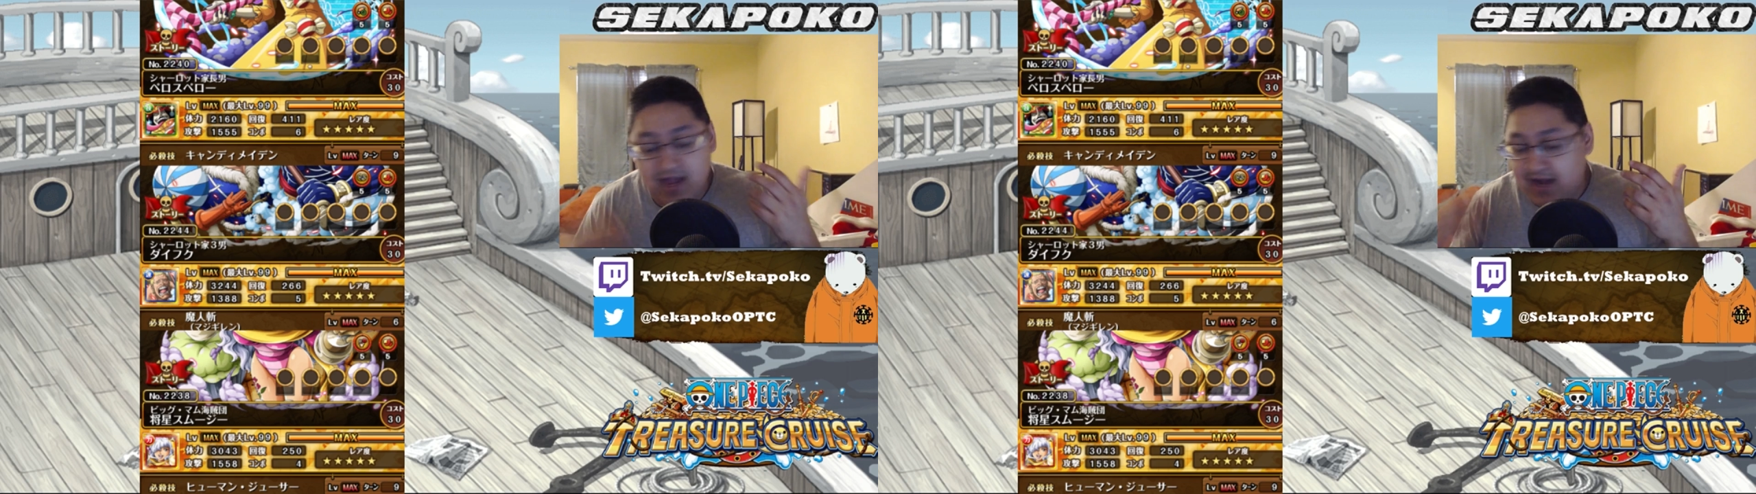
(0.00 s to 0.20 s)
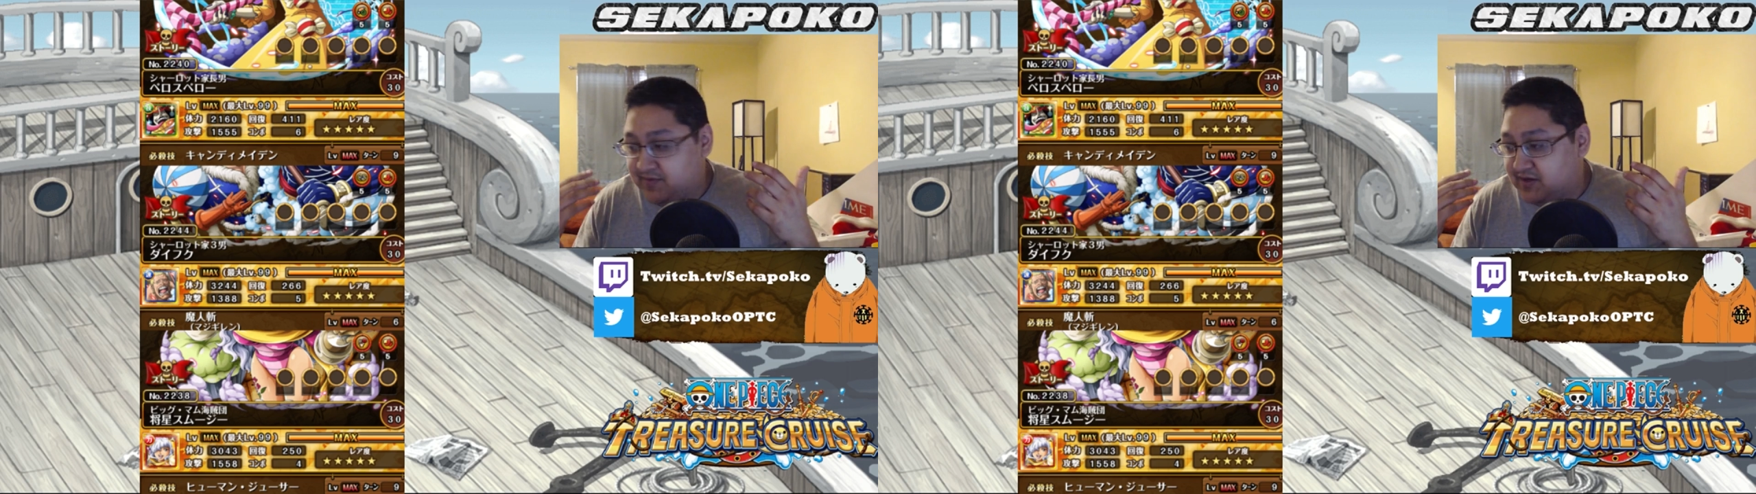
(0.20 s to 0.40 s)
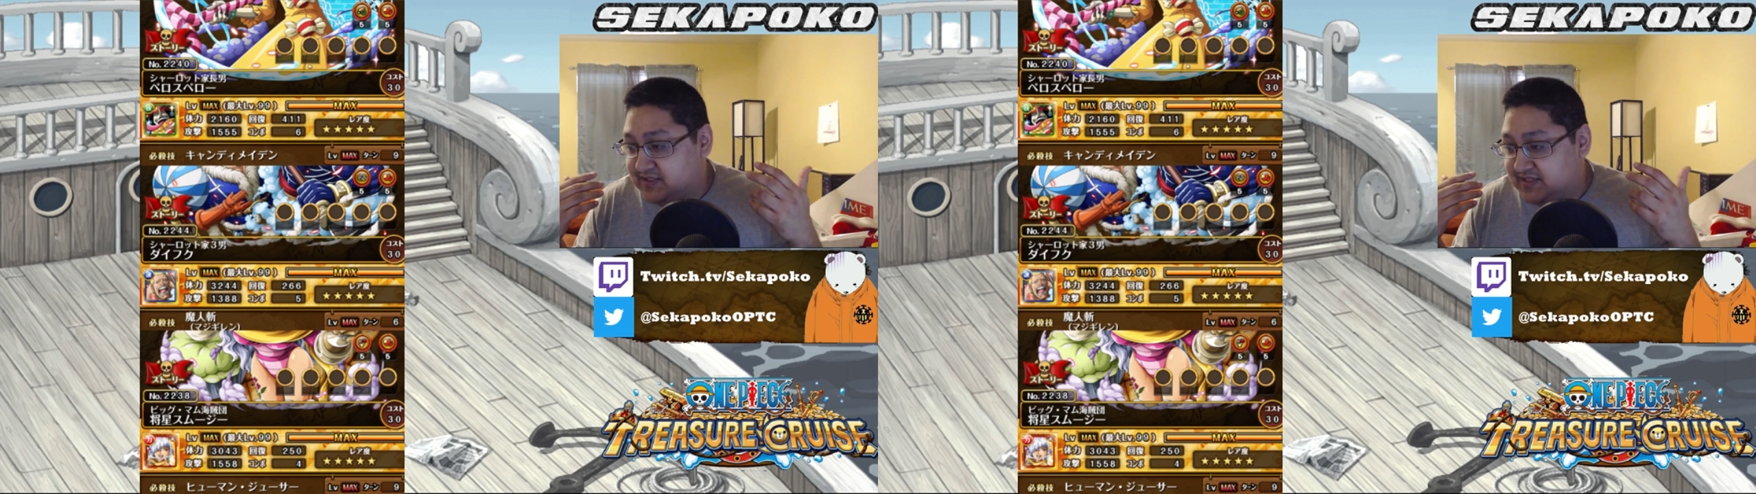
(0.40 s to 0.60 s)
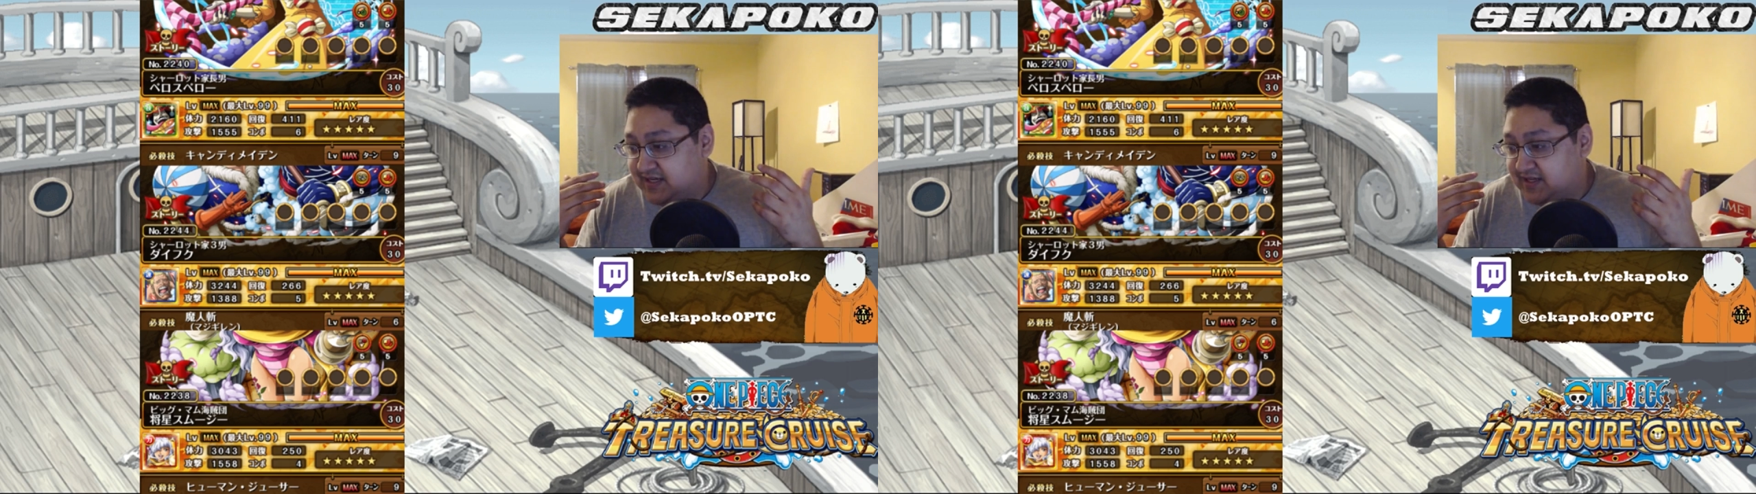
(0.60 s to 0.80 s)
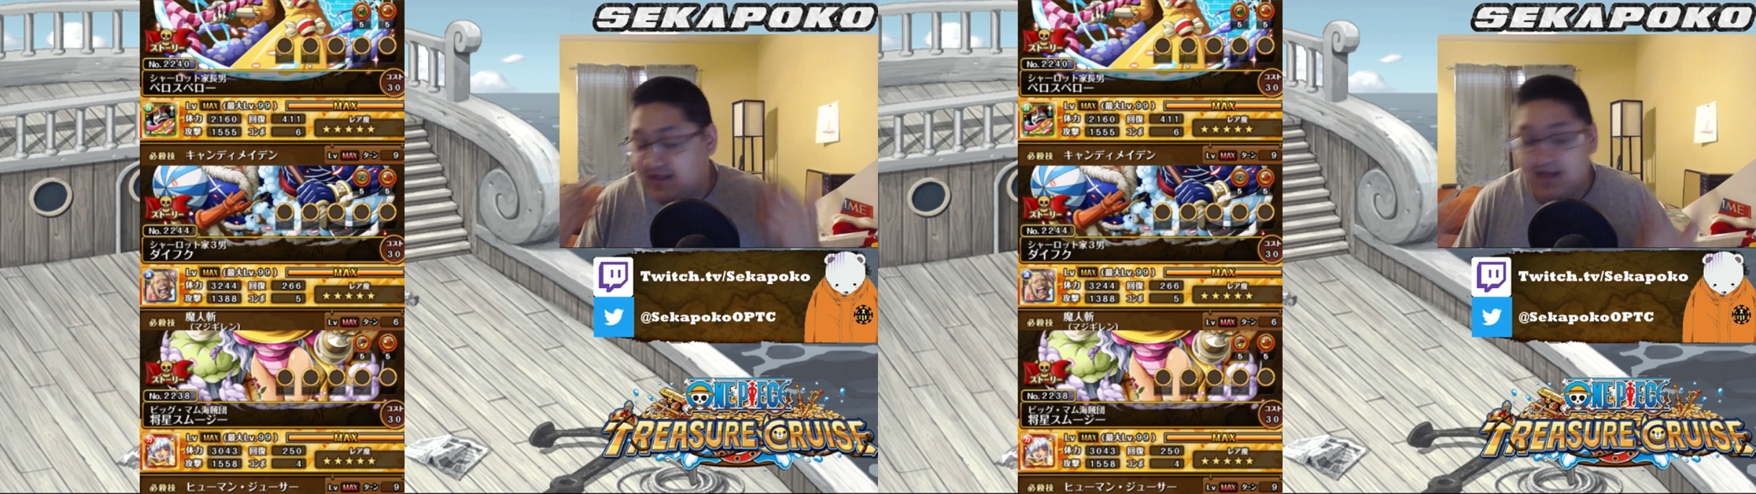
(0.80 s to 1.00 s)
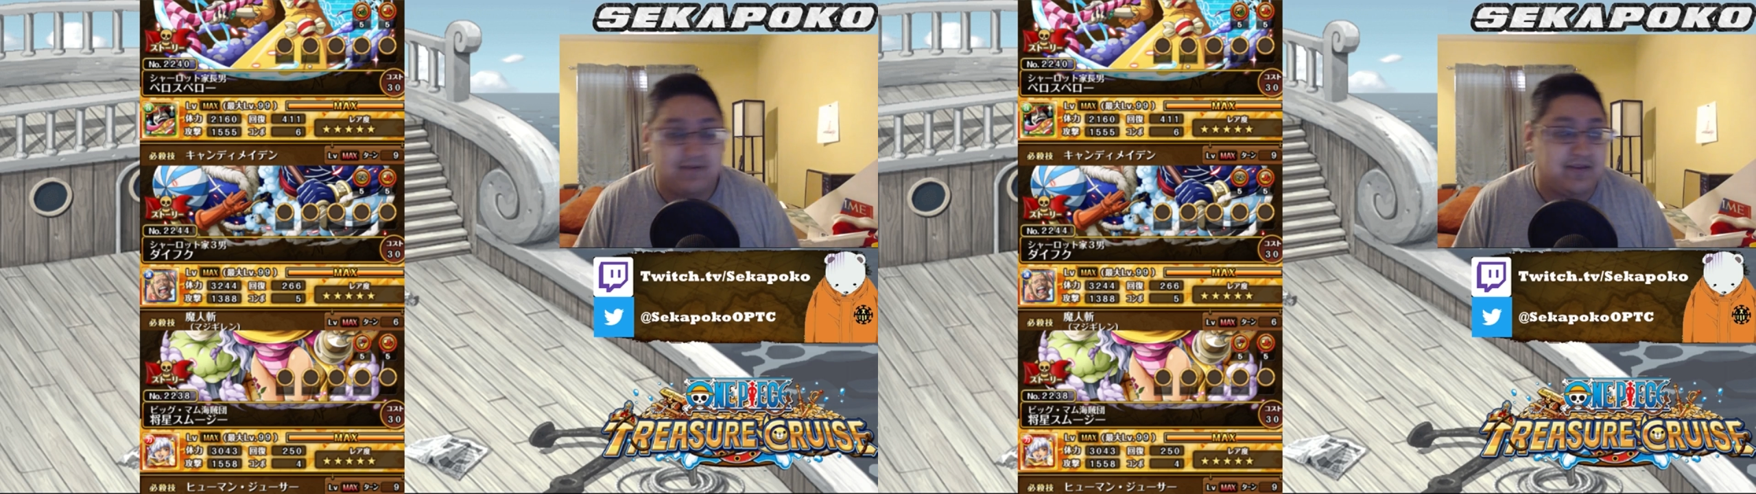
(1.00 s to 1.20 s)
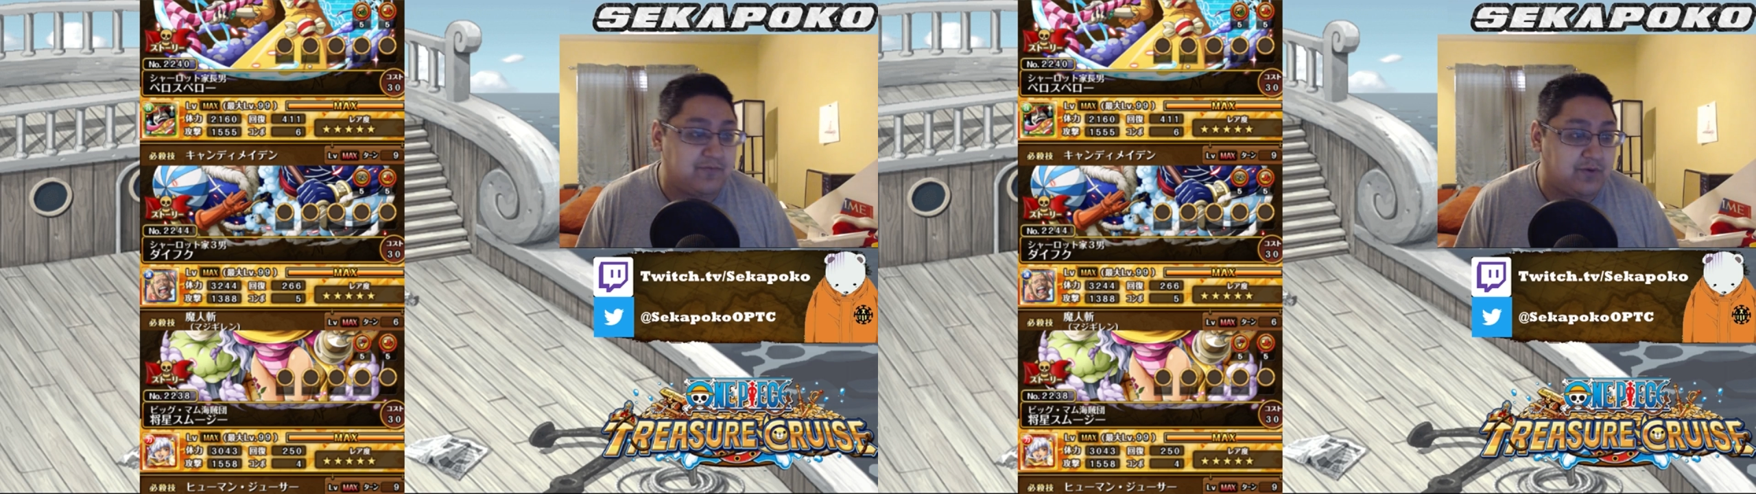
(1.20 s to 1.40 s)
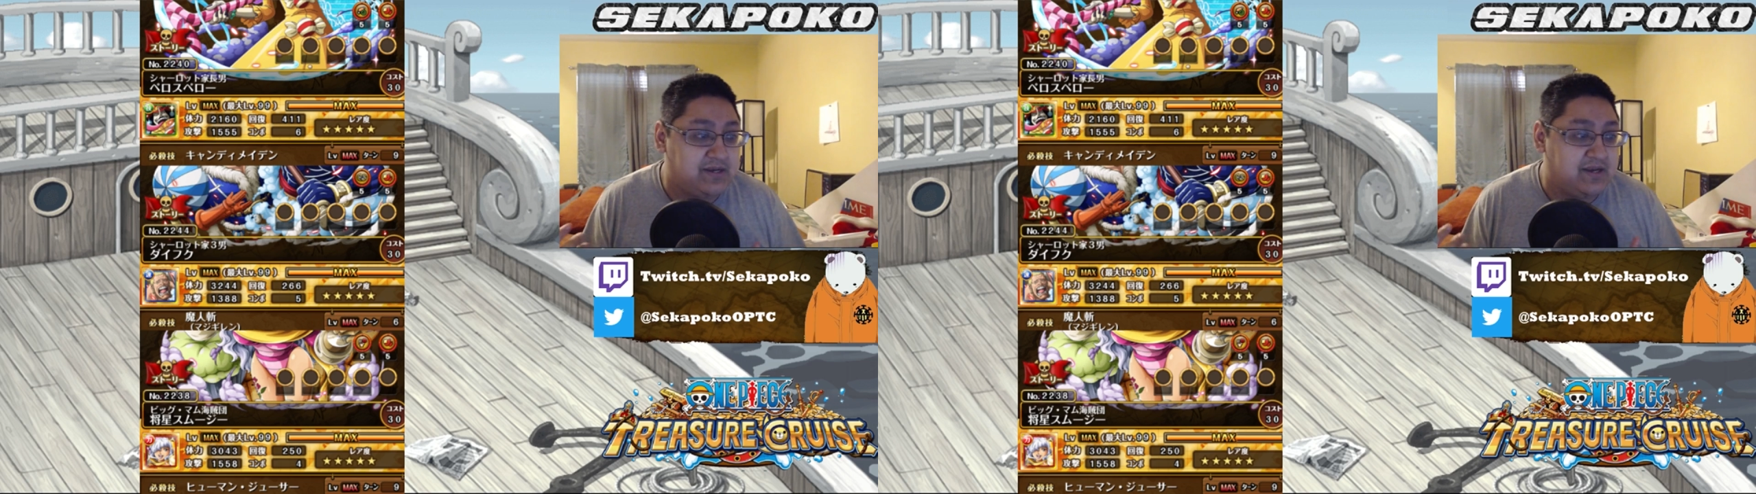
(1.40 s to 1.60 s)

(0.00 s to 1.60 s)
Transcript: and I'm going to see a lot of different